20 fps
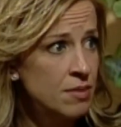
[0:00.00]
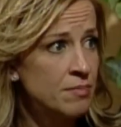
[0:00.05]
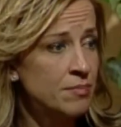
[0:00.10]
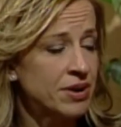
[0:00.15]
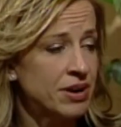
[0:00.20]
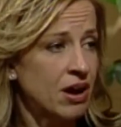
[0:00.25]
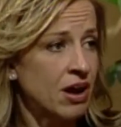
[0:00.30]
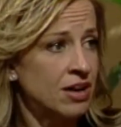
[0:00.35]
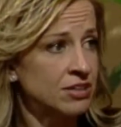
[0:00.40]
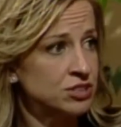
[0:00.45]

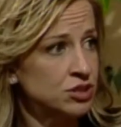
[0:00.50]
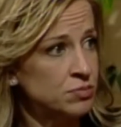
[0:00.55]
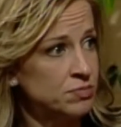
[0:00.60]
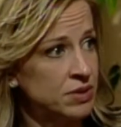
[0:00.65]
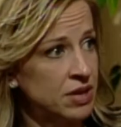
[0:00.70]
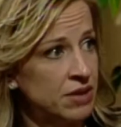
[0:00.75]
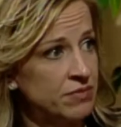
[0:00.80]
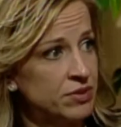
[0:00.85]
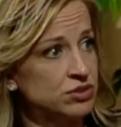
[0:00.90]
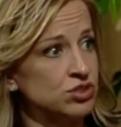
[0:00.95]
but also
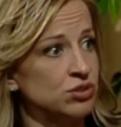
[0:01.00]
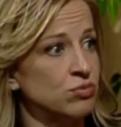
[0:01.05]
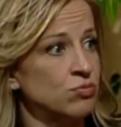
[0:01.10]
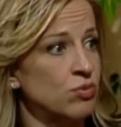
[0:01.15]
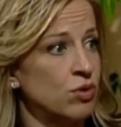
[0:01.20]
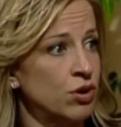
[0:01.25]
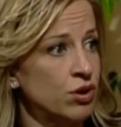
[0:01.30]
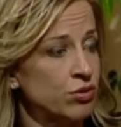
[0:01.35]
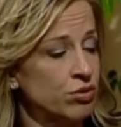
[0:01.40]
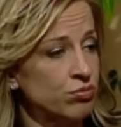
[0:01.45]
be able to
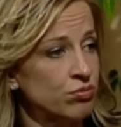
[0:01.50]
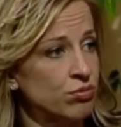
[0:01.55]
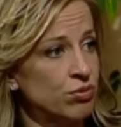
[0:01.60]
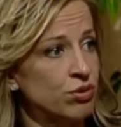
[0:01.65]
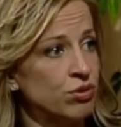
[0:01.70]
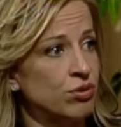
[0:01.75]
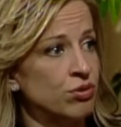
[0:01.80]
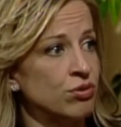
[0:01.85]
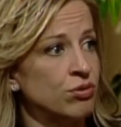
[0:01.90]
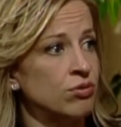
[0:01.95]
work
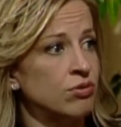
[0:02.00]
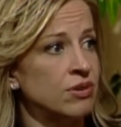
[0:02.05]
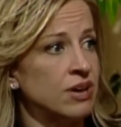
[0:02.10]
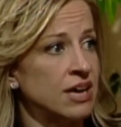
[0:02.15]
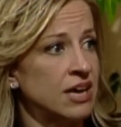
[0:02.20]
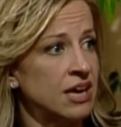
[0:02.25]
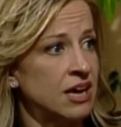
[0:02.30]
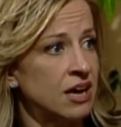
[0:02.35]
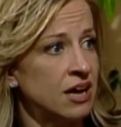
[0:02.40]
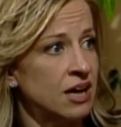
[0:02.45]
through
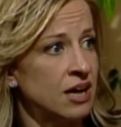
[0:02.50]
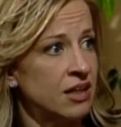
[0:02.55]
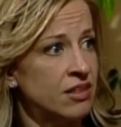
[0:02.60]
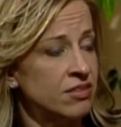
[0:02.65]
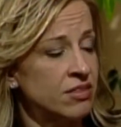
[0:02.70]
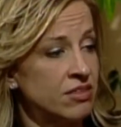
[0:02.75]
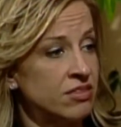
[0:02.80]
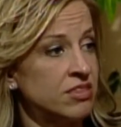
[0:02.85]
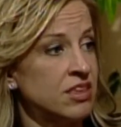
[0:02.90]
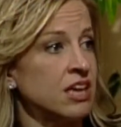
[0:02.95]

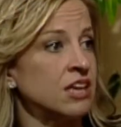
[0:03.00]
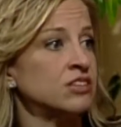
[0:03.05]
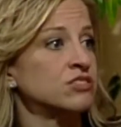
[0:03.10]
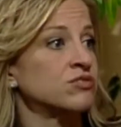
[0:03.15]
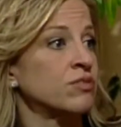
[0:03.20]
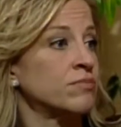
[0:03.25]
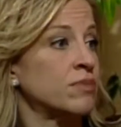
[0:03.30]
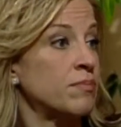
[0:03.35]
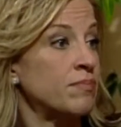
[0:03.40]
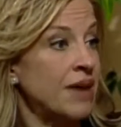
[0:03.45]
the things
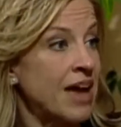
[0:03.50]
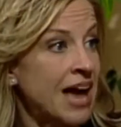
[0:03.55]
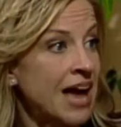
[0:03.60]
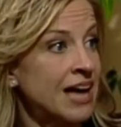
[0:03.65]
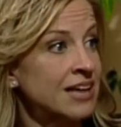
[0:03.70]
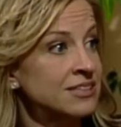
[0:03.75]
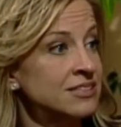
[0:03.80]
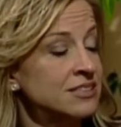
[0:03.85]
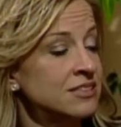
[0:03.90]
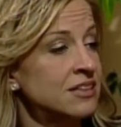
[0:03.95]
from the
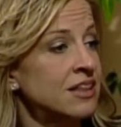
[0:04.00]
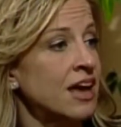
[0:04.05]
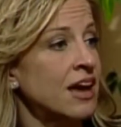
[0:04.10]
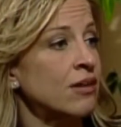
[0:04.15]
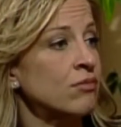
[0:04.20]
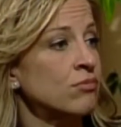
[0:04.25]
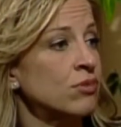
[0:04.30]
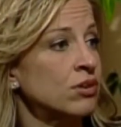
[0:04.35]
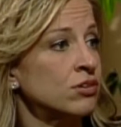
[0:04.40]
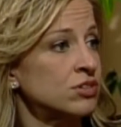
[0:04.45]
past
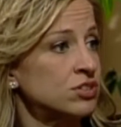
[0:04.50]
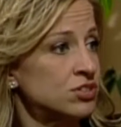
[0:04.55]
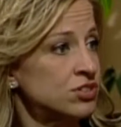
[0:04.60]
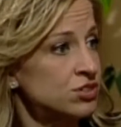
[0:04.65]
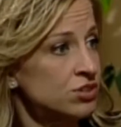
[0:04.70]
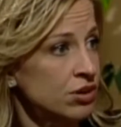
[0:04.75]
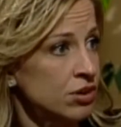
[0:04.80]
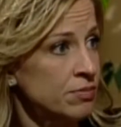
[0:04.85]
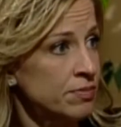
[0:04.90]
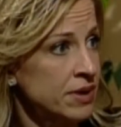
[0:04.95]
that were
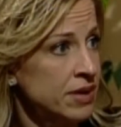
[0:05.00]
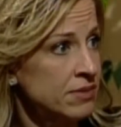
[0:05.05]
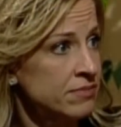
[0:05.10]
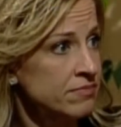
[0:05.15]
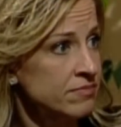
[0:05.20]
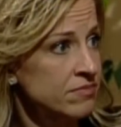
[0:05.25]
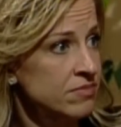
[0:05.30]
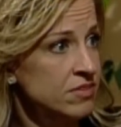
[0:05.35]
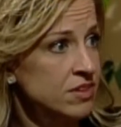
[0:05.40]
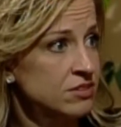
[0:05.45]
disturbing.
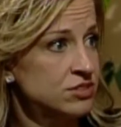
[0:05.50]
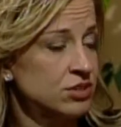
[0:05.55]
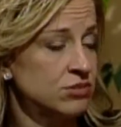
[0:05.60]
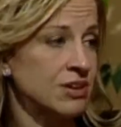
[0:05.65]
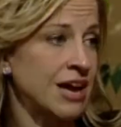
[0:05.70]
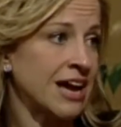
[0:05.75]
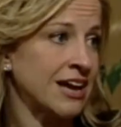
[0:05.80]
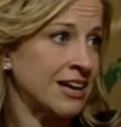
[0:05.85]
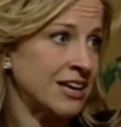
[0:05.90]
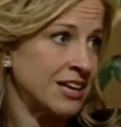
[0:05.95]
So
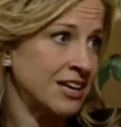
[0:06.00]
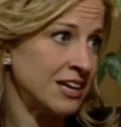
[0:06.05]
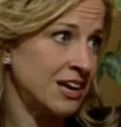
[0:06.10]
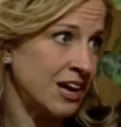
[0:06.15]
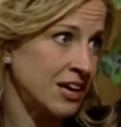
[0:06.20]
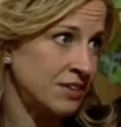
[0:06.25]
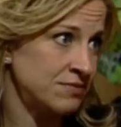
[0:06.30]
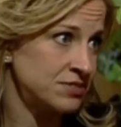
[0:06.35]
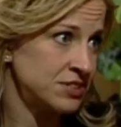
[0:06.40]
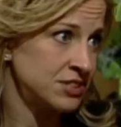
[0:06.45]
not getting
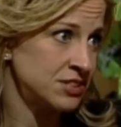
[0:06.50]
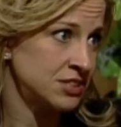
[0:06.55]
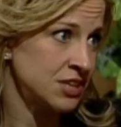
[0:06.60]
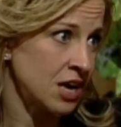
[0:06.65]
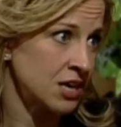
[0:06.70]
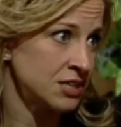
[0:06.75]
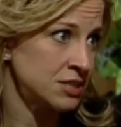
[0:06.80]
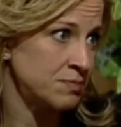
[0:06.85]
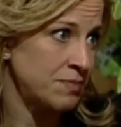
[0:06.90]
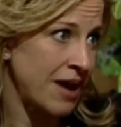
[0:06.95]
kind of
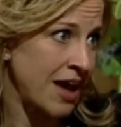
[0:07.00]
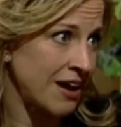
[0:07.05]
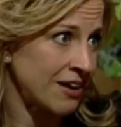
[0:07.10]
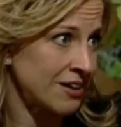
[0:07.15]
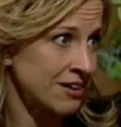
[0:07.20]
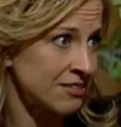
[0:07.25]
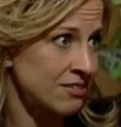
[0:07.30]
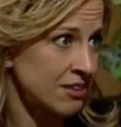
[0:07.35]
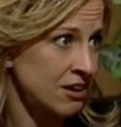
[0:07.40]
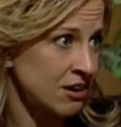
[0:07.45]
sucked
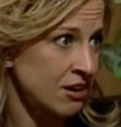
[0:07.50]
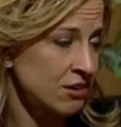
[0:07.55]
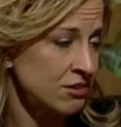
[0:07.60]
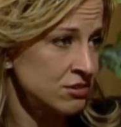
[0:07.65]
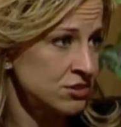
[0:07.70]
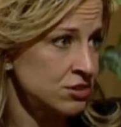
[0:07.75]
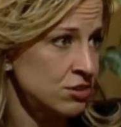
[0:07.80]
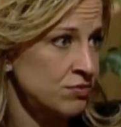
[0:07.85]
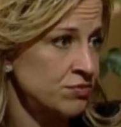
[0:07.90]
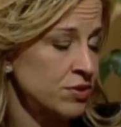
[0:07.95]
back in there.
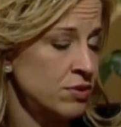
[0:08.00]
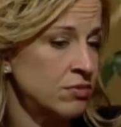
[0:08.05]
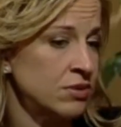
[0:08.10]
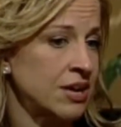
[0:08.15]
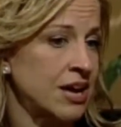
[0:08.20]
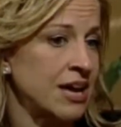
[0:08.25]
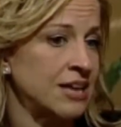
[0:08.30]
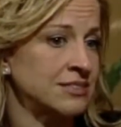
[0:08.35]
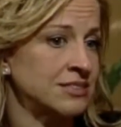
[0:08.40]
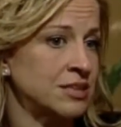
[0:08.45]
So if you were
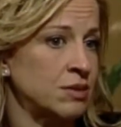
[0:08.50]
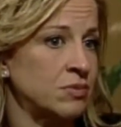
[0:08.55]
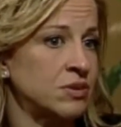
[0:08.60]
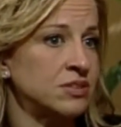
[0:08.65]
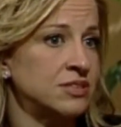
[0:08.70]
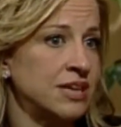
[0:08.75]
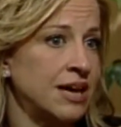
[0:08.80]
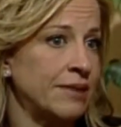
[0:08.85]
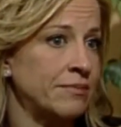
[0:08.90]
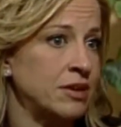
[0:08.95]
to ask
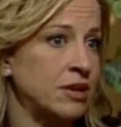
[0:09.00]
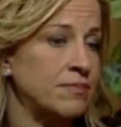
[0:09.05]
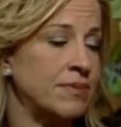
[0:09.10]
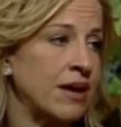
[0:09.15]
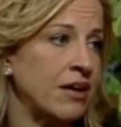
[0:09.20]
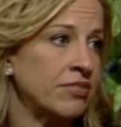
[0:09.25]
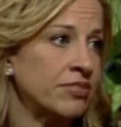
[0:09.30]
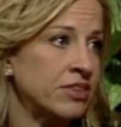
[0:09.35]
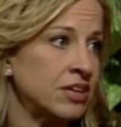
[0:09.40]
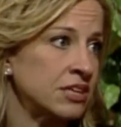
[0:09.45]
someone, tell me
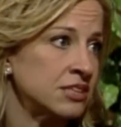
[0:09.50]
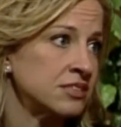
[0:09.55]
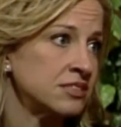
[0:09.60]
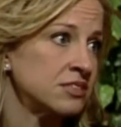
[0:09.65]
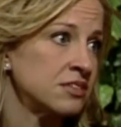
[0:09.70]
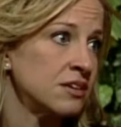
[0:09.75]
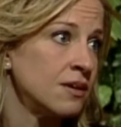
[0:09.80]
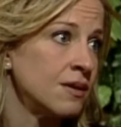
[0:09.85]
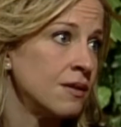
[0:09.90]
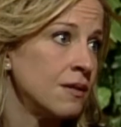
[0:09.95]
about this